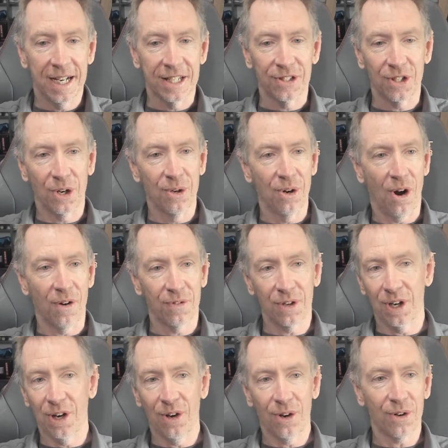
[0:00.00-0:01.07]
So I've
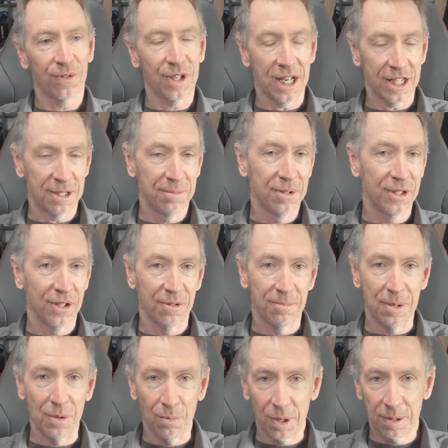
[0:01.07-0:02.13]
got a lot of customers that have
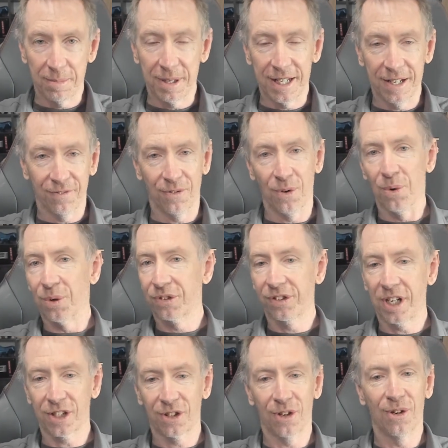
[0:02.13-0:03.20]
been with me for
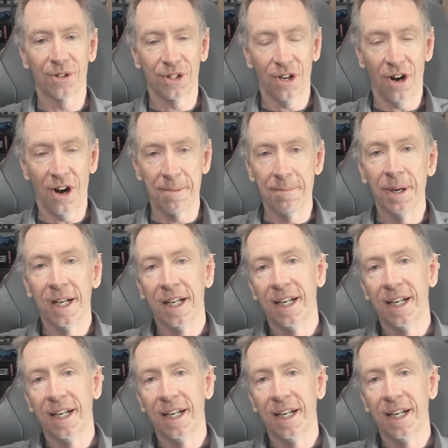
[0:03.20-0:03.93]
such a long time,